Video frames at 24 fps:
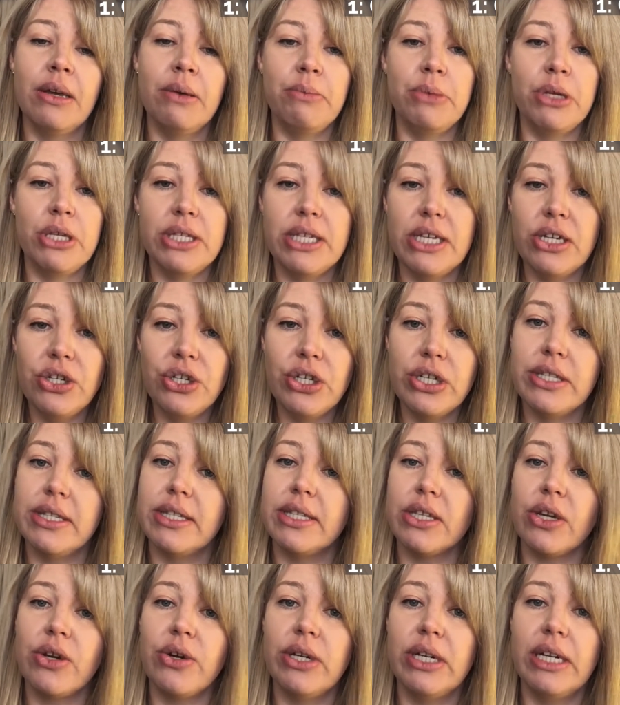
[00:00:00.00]
Musicians
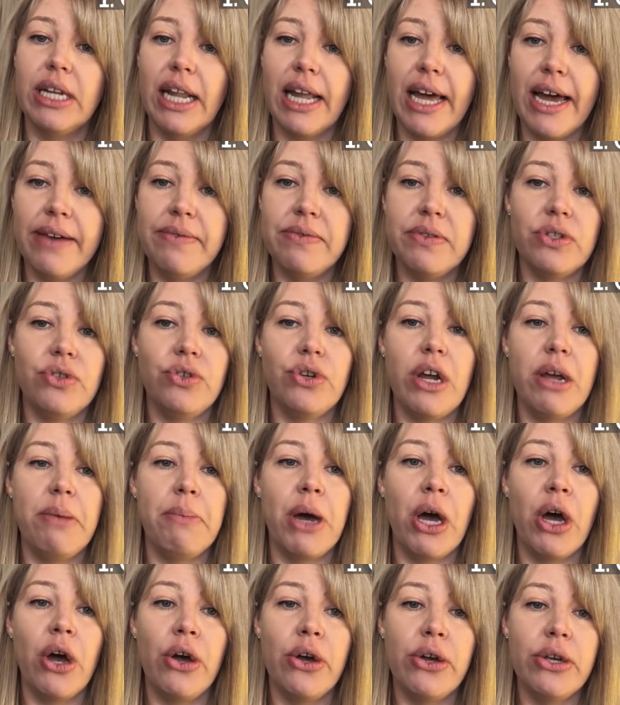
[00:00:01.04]
could live stream
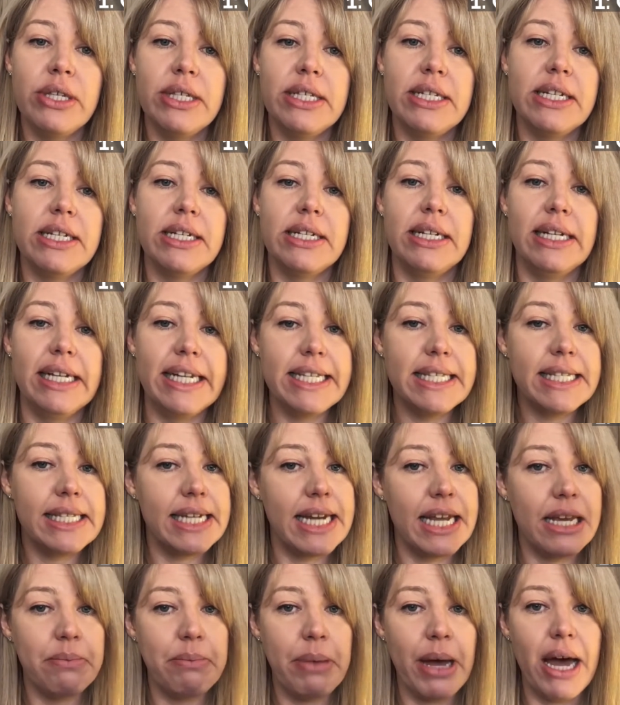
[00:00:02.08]
a hosted
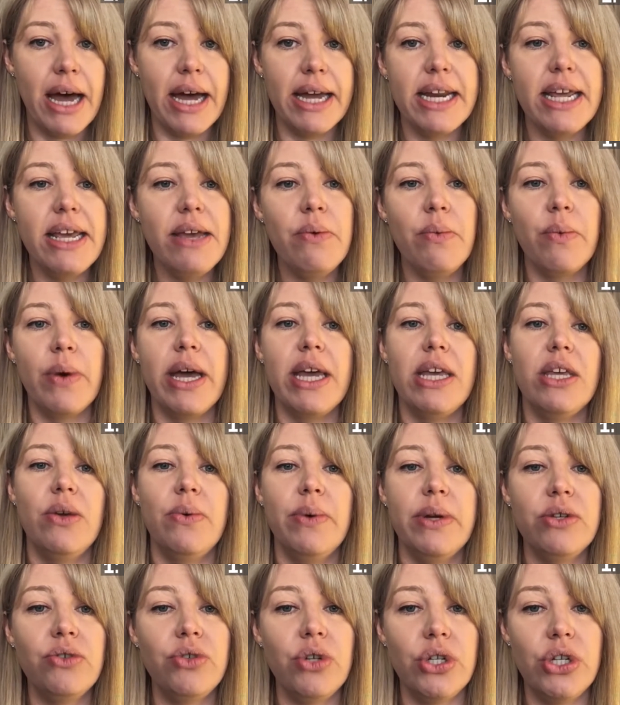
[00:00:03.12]
listening party where you
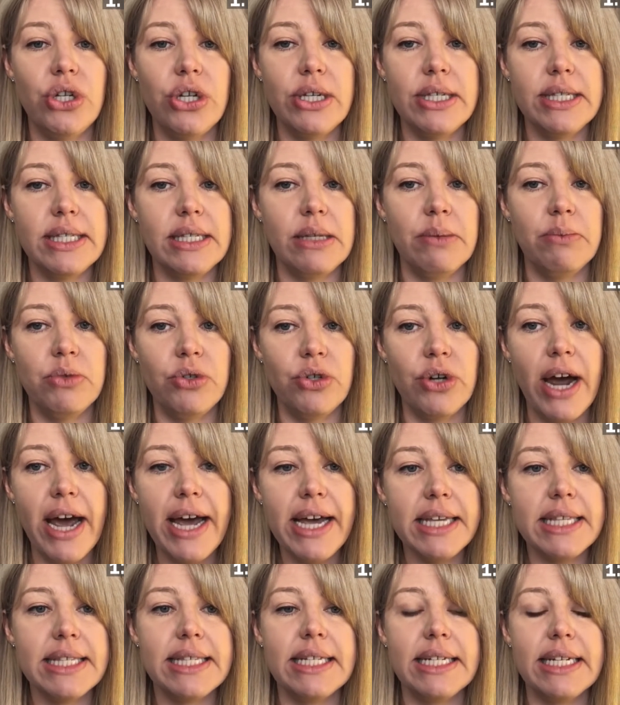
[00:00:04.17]
introduce some
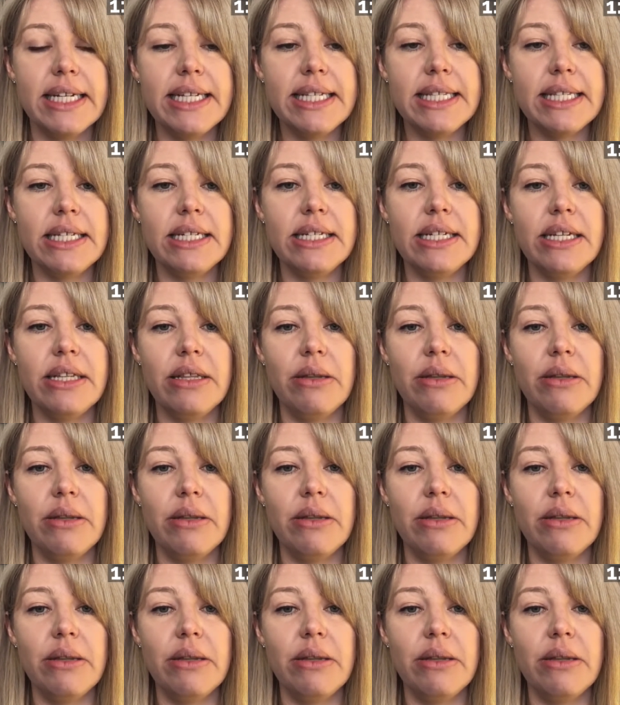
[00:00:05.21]
tracks and listen to